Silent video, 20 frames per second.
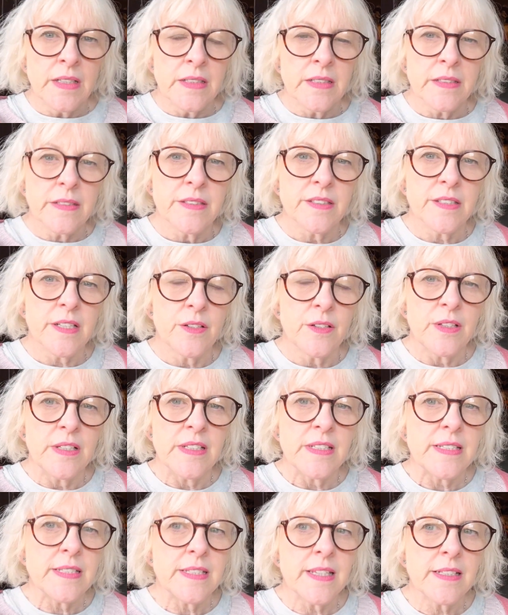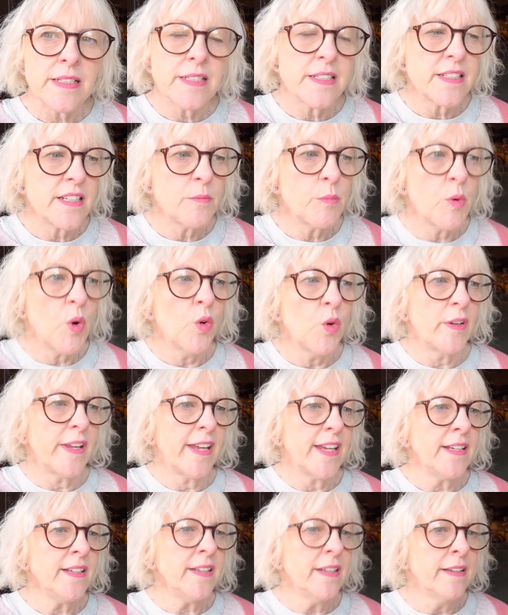So it's Saturday
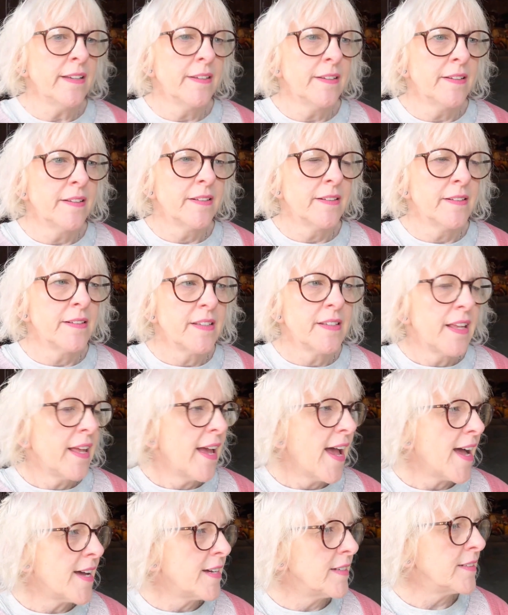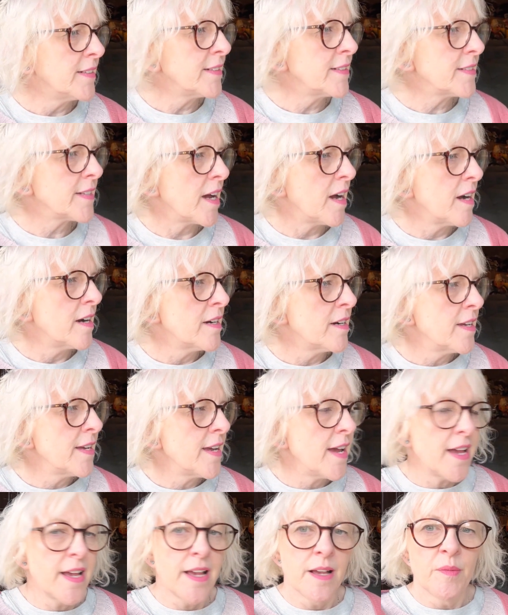morning and I
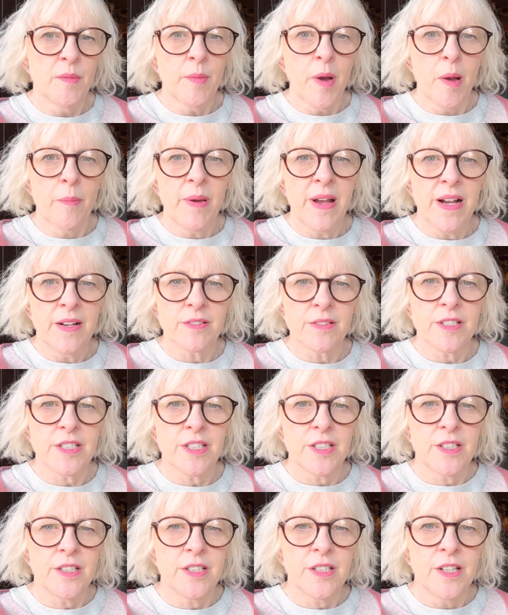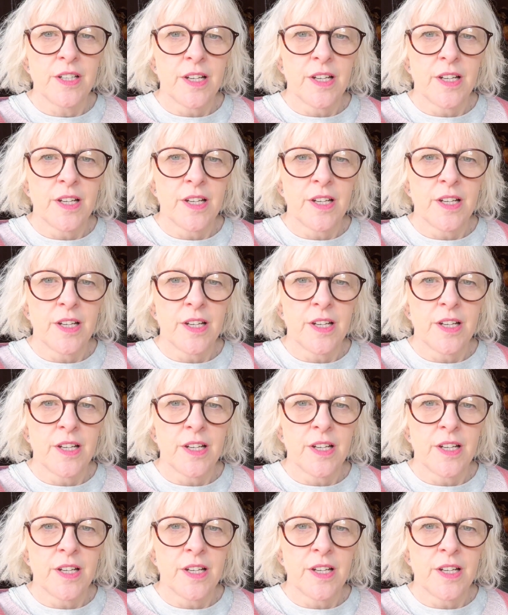am about to